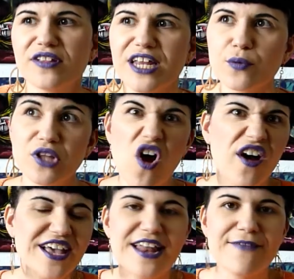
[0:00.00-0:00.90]
then it will
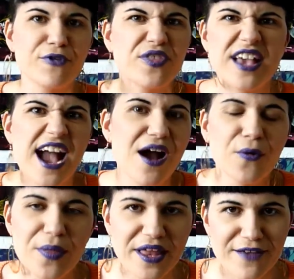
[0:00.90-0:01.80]
iron everything out
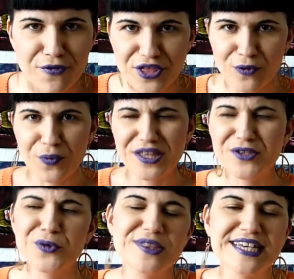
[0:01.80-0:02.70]
and then everything will be
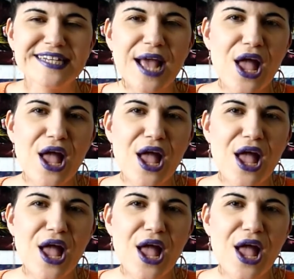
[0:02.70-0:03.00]
sorted.